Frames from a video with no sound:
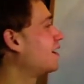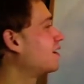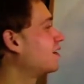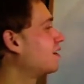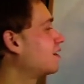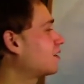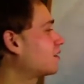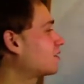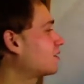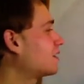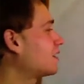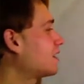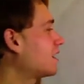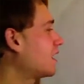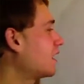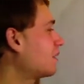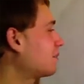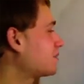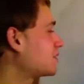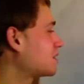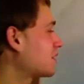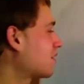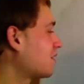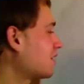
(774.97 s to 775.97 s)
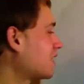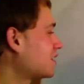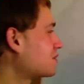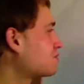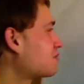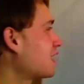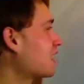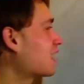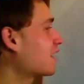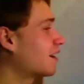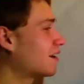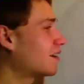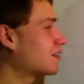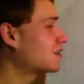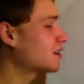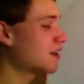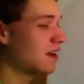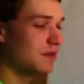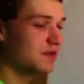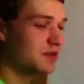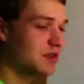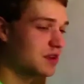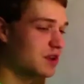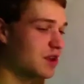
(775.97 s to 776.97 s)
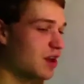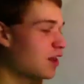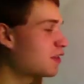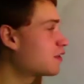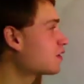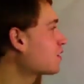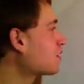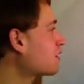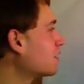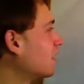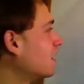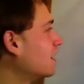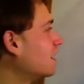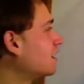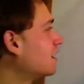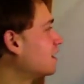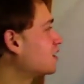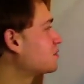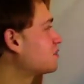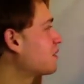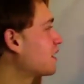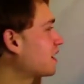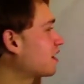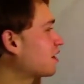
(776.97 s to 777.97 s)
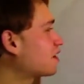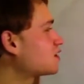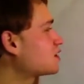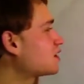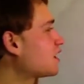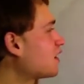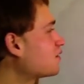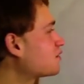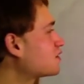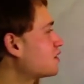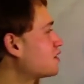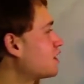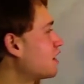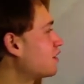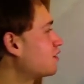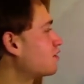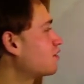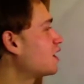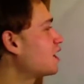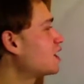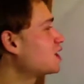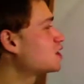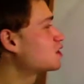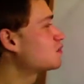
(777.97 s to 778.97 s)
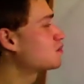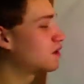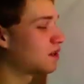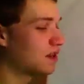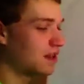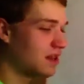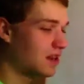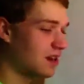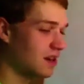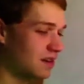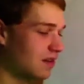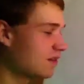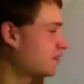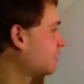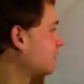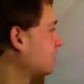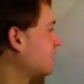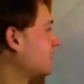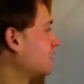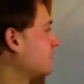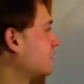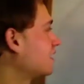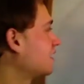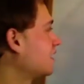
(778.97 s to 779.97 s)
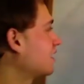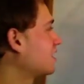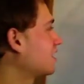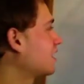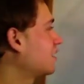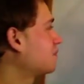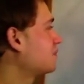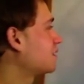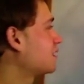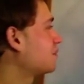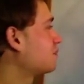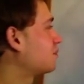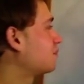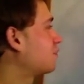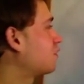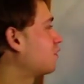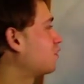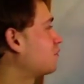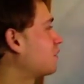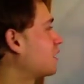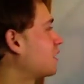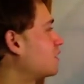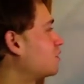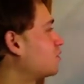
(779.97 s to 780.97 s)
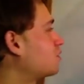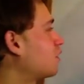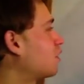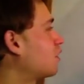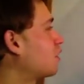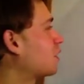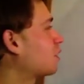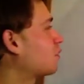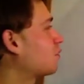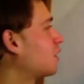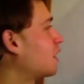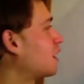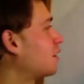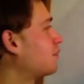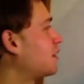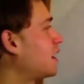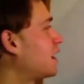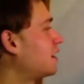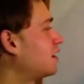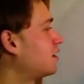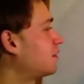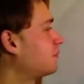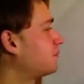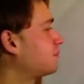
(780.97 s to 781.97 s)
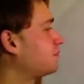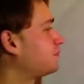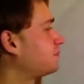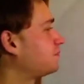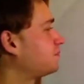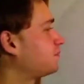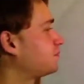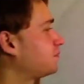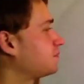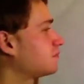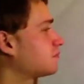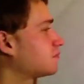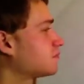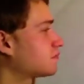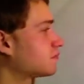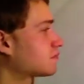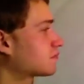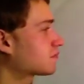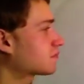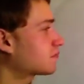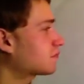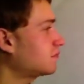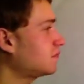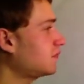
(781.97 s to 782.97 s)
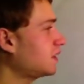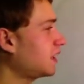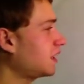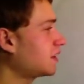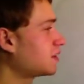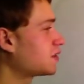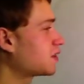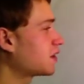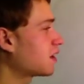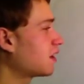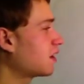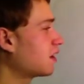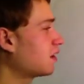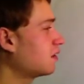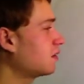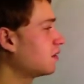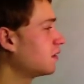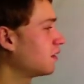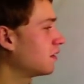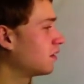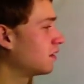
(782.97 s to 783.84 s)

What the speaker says: hooked it up? So let's make ourselves another instrument here, and let me improve my drawing while I'm at it. So,